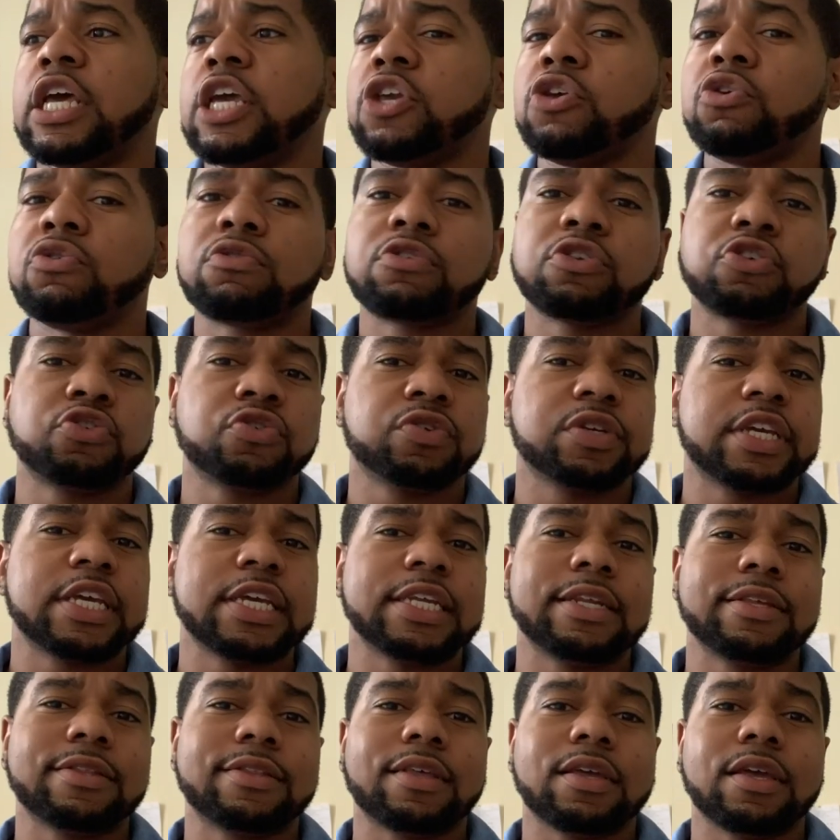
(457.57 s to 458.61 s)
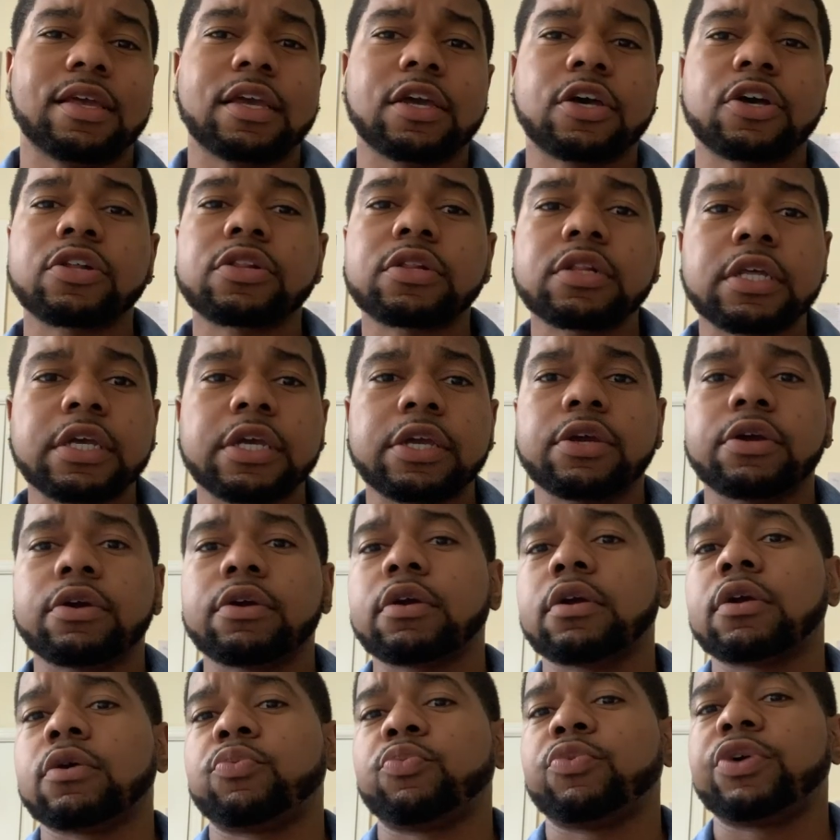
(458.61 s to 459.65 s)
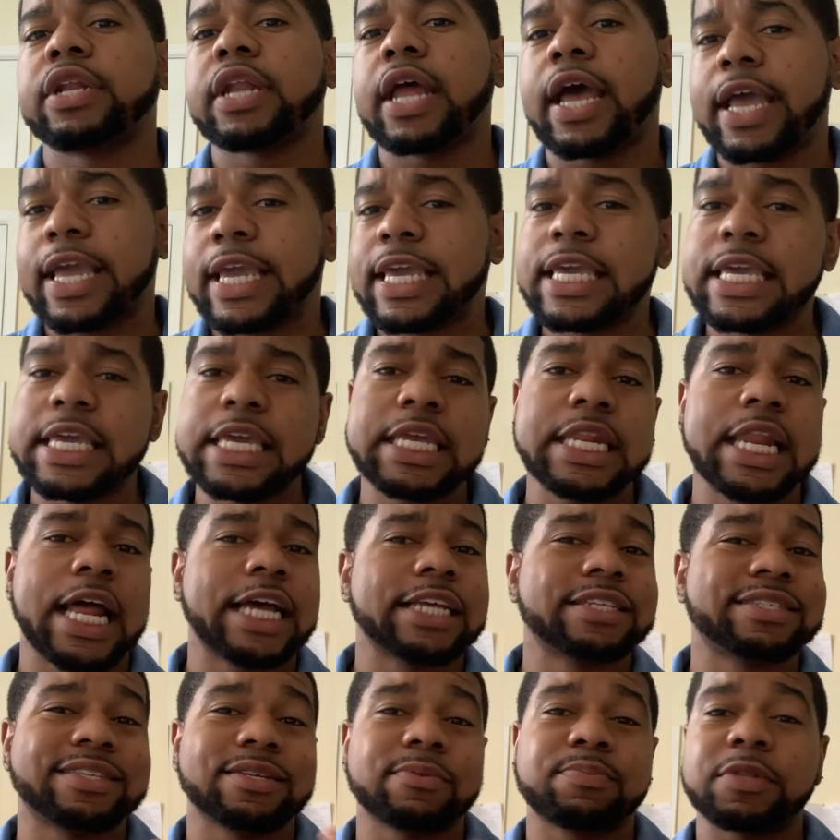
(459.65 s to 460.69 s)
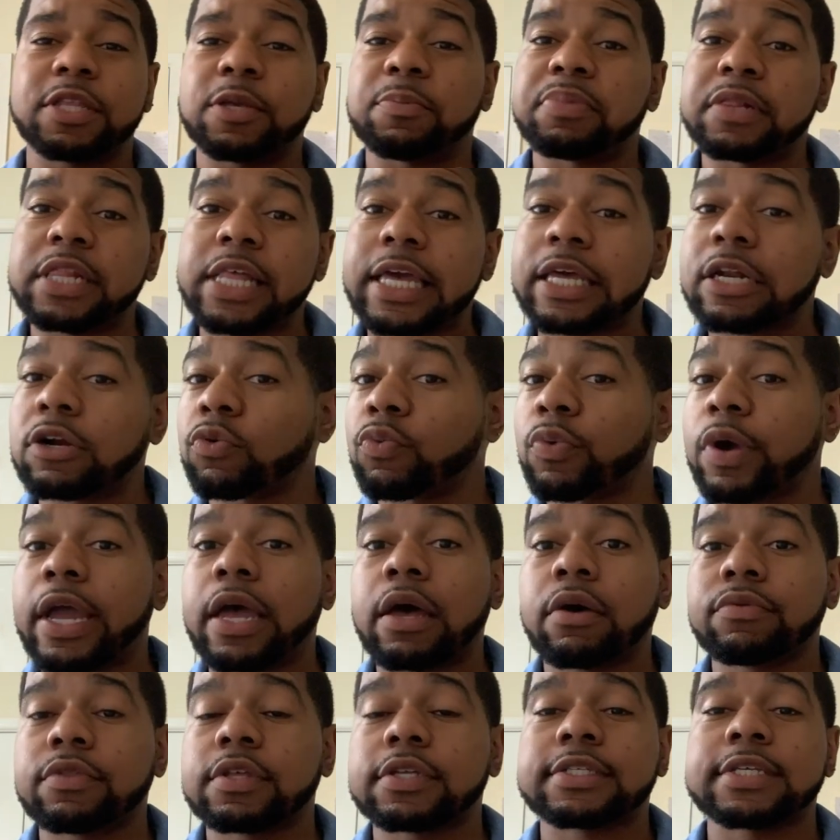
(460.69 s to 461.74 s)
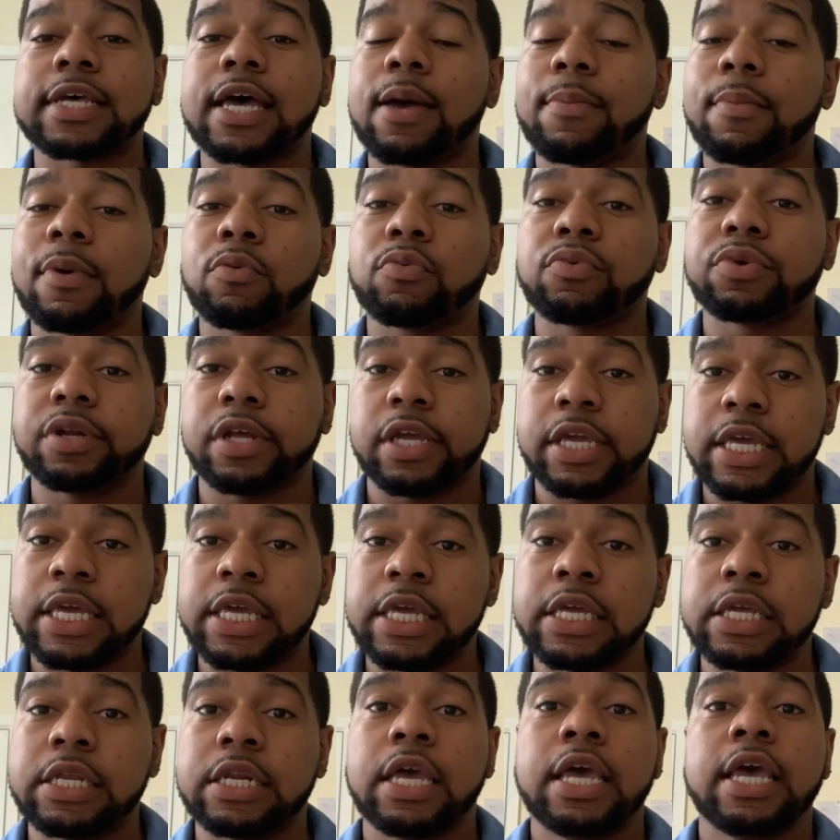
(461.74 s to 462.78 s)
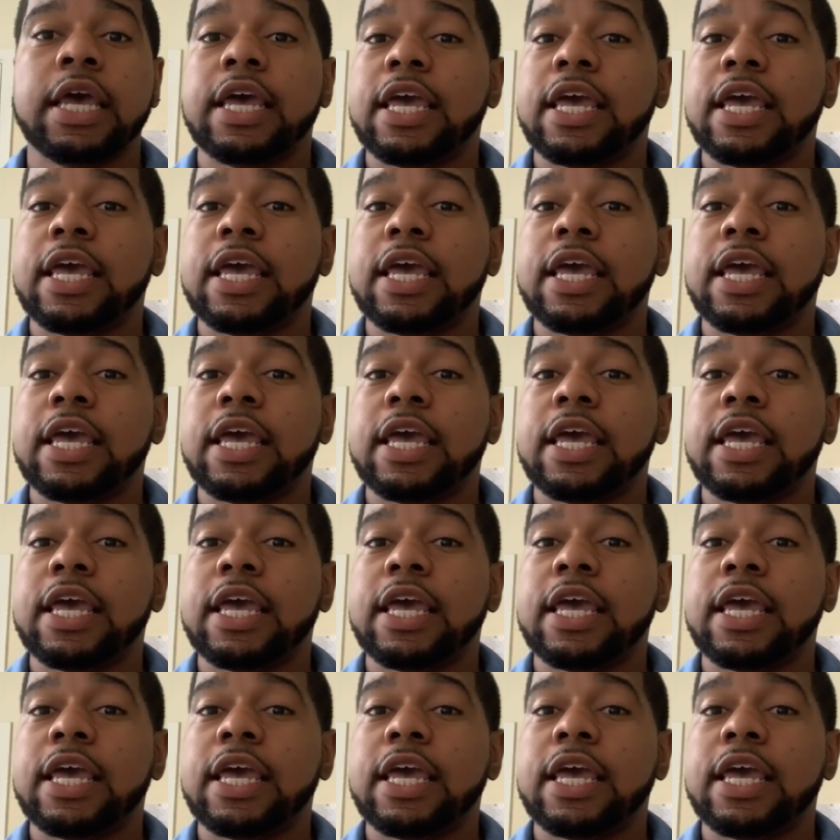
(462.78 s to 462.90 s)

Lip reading: You can drink anything clear. When I eat, I simply plan around the time I want to eat.